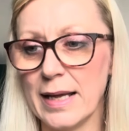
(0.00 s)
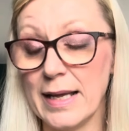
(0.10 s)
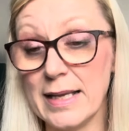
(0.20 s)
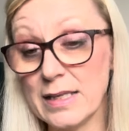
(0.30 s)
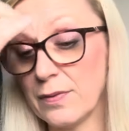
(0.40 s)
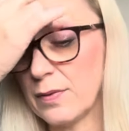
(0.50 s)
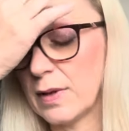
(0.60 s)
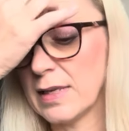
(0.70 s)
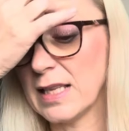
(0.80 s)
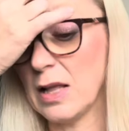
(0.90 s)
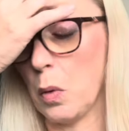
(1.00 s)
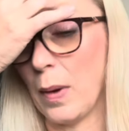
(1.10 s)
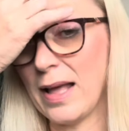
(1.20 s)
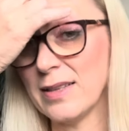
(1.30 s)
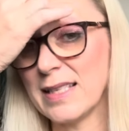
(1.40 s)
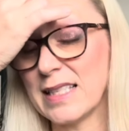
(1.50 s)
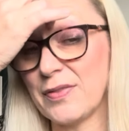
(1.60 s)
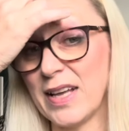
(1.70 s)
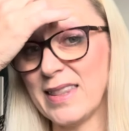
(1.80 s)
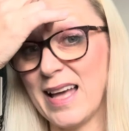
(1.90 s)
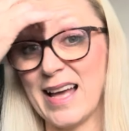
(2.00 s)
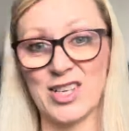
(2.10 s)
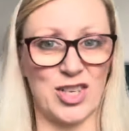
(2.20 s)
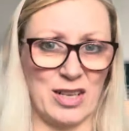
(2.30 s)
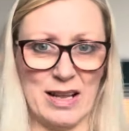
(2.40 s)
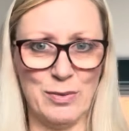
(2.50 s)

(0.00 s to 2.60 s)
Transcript: It's a little while since I've had that, actually.